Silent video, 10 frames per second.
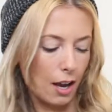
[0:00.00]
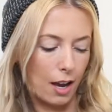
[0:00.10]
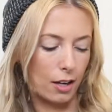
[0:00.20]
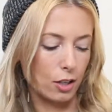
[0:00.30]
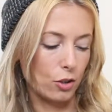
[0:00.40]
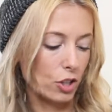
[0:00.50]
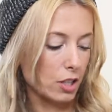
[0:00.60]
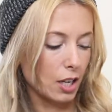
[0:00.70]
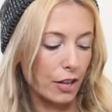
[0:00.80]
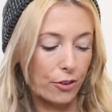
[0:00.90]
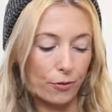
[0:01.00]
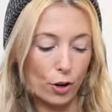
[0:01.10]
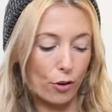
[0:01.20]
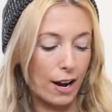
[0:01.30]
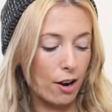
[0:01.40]
and you just cut the
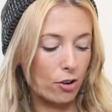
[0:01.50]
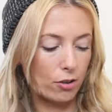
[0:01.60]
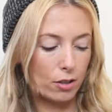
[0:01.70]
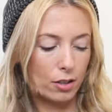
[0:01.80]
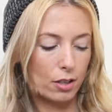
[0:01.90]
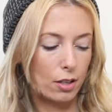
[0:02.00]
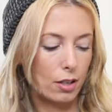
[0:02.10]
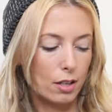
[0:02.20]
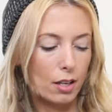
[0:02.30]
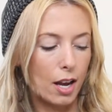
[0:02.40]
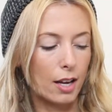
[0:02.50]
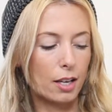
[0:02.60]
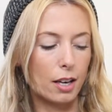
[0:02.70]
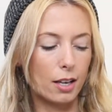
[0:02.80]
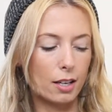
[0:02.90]
photo out, and
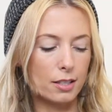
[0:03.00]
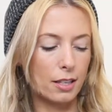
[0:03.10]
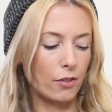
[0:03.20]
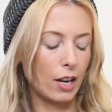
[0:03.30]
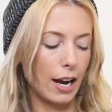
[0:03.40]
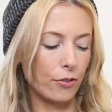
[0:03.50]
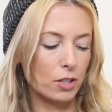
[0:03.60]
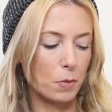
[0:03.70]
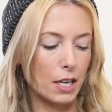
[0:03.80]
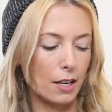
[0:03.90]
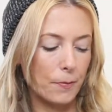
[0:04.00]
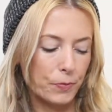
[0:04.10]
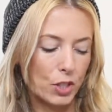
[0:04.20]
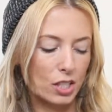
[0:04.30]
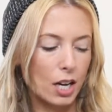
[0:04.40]
it doesn't even have to be,
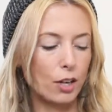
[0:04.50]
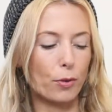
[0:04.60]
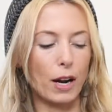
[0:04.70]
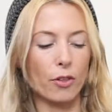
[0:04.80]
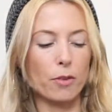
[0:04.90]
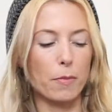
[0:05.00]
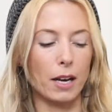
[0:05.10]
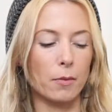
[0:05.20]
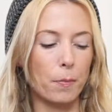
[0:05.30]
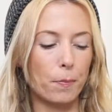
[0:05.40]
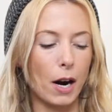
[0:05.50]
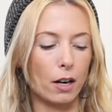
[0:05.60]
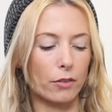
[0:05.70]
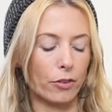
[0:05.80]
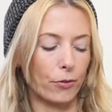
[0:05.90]
just cut around the main
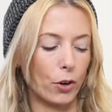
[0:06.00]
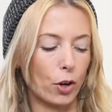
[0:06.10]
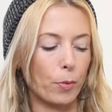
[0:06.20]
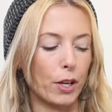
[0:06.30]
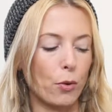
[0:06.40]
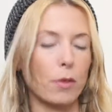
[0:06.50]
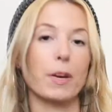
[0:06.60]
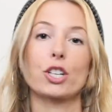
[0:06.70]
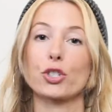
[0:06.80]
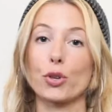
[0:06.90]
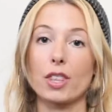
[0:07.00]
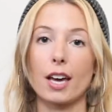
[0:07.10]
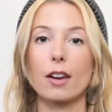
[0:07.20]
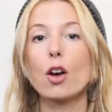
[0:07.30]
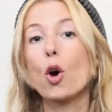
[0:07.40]
part of the photo, but you want to make sure
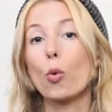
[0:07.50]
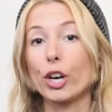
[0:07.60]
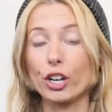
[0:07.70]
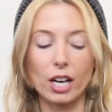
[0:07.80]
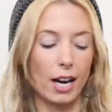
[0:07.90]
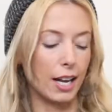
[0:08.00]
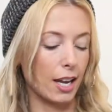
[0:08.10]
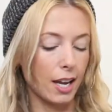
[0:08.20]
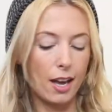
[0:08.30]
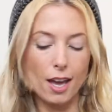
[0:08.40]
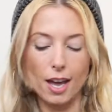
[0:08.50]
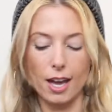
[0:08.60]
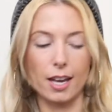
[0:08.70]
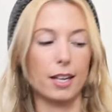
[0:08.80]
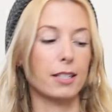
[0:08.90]
that where you're cutting
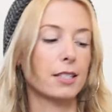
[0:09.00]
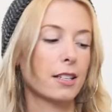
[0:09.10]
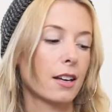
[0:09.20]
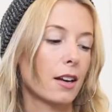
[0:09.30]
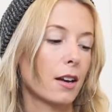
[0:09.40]
is